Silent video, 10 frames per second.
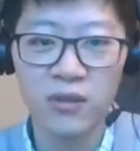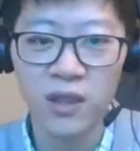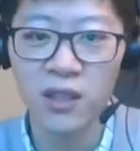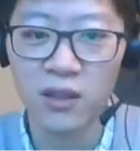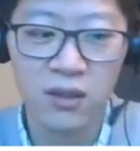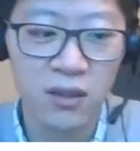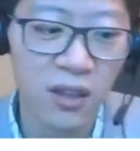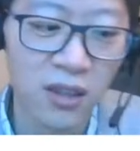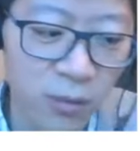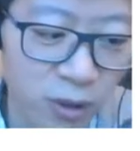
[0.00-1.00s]

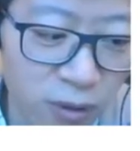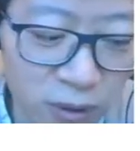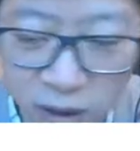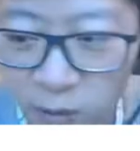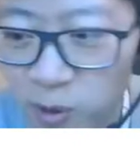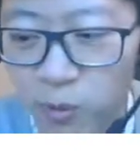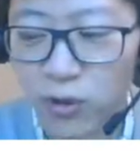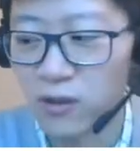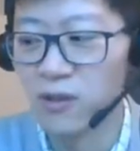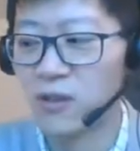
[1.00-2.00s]
KW Club
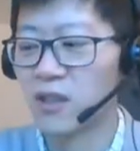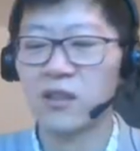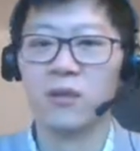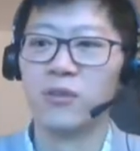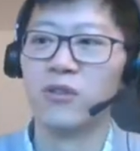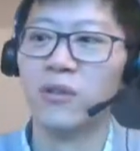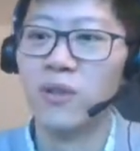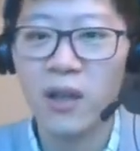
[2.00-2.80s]
Sport or KW